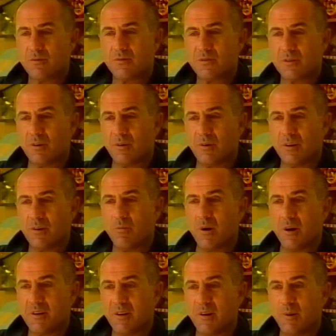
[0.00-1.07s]
Slowly
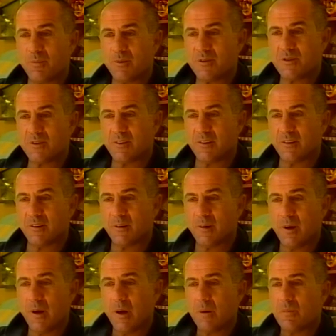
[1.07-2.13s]
winding up this year.
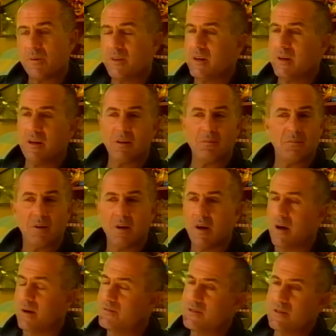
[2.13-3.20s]
But then again,
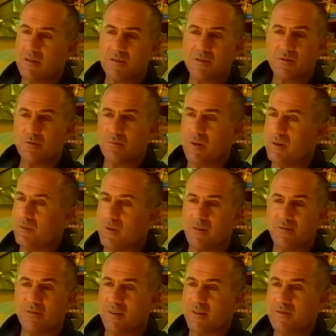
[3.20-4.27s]
I've said this to many of my
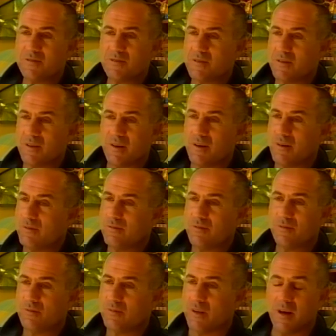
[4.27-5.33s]
friends and they've
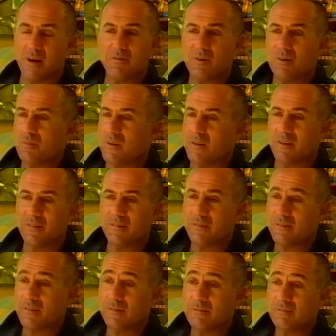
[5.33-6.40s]
laughed at me,
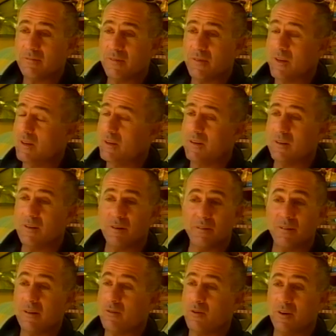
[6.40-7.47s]
thinking it'll
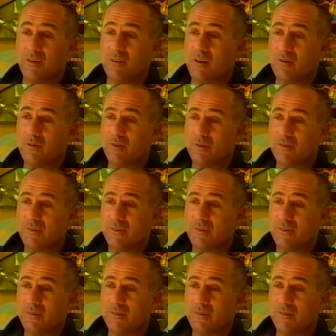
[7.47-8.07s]
never end, Andrew.